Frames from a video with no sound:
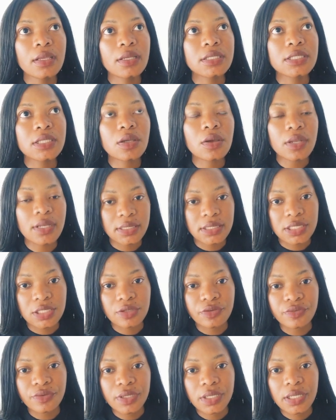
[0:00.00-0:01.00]
she got a
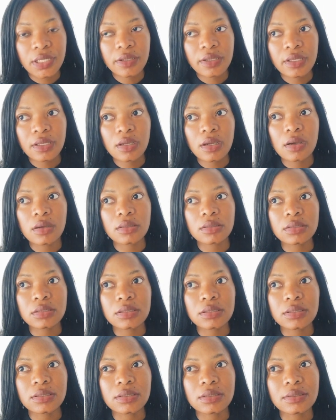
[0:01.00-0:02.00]
degree
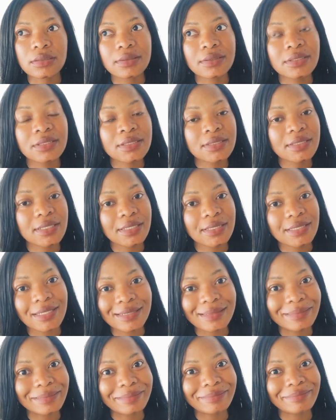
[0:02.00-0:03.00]
on
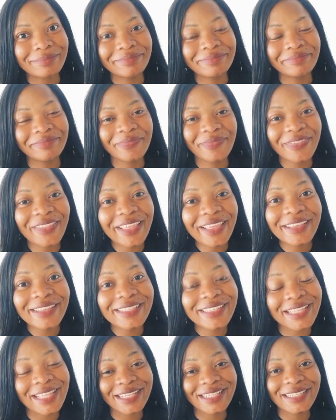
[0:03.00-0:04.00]
certain
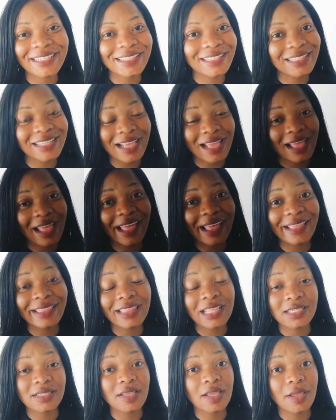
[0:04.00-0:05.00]
things that yeah
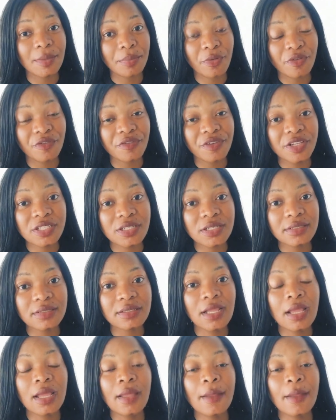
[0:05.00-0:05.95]
that's her profession